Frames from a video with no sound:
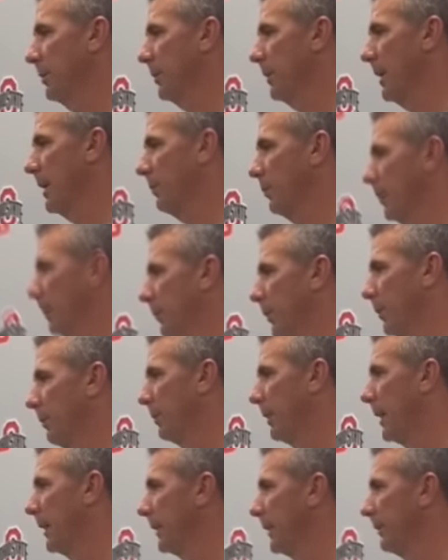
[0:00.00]
when you're not putting your
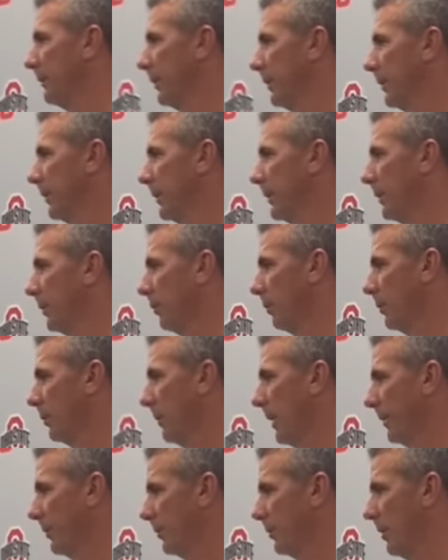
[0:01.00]
blocking very good, the
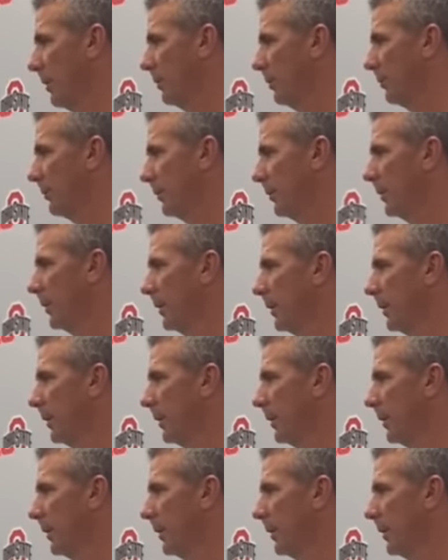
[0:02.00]
quarterback struggles.